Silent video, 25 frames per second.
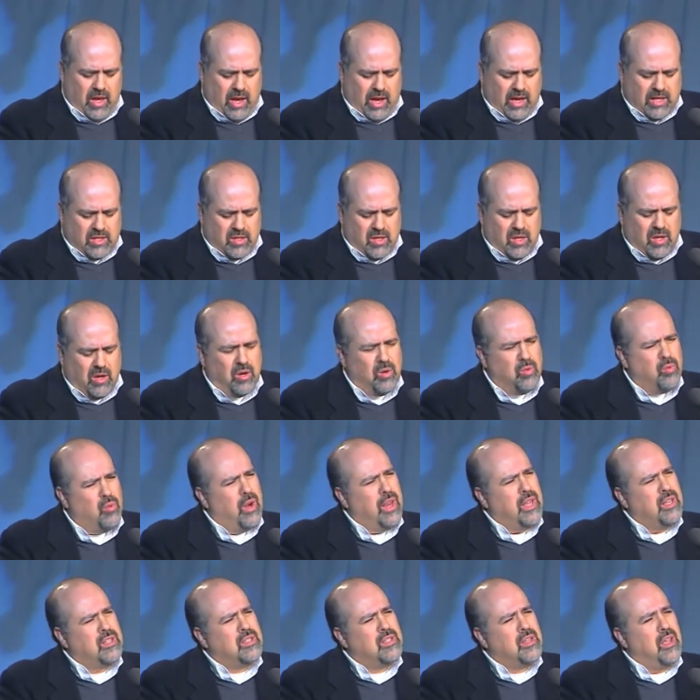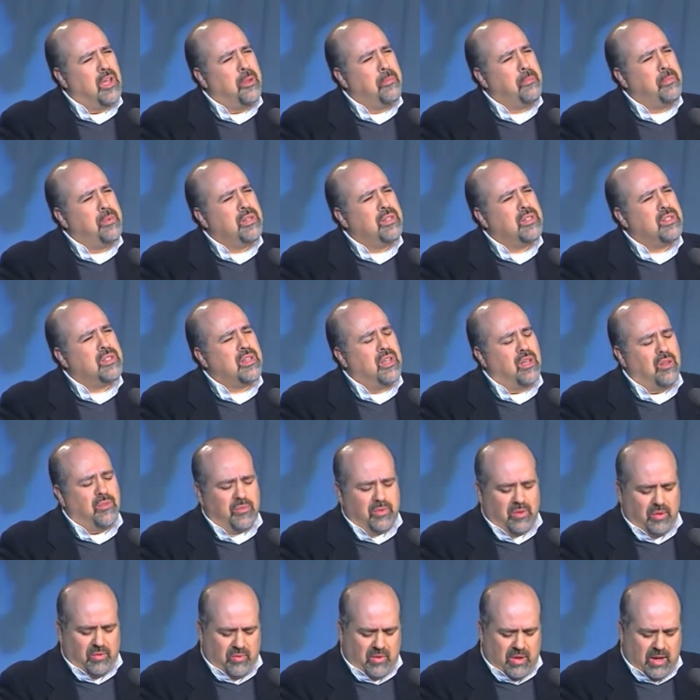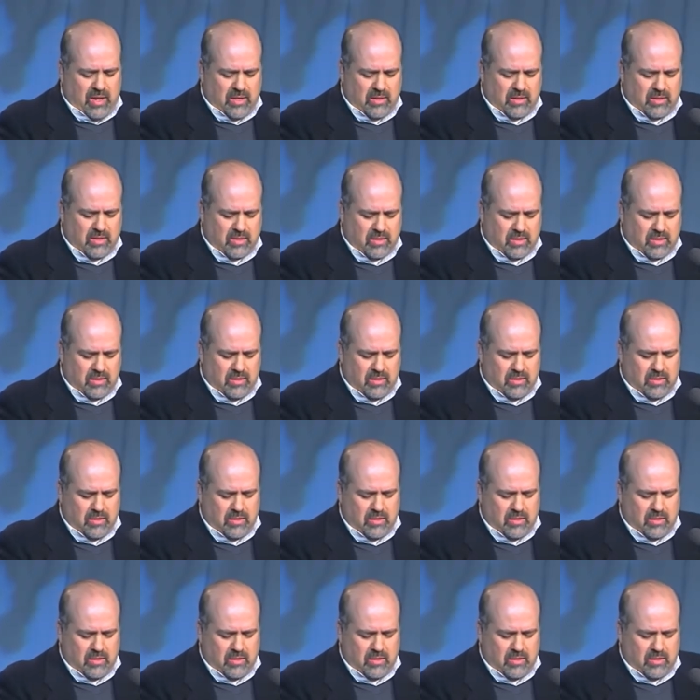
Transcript: as though raised up in self defense.